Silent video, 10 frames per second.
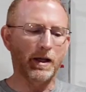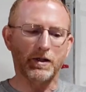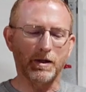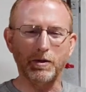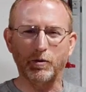
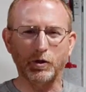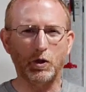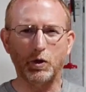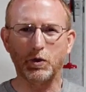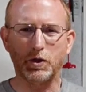Some people
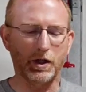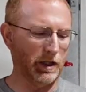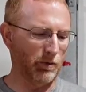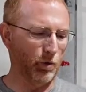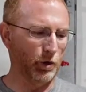use
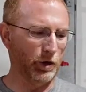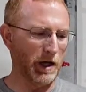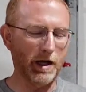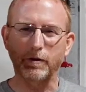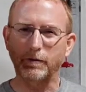a wood
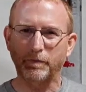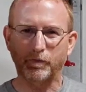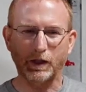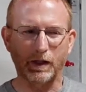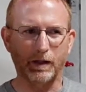iron,
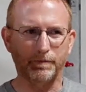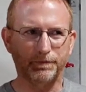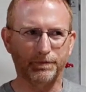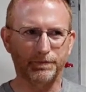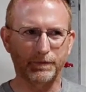
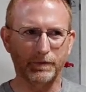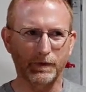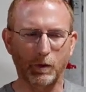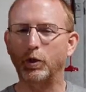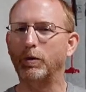um,
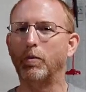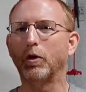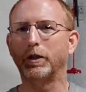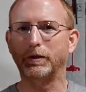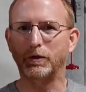a wood
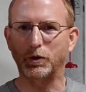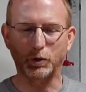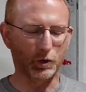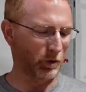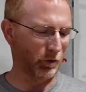burning
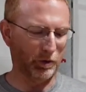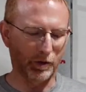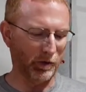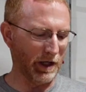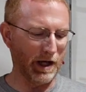tool or wood
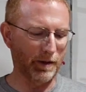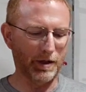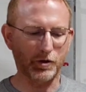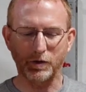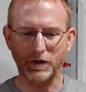burning iron. I'm
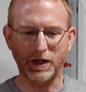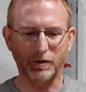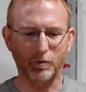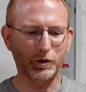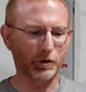not sure
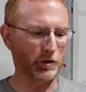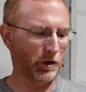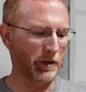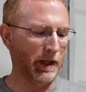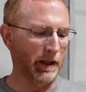exactly what they're
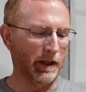called.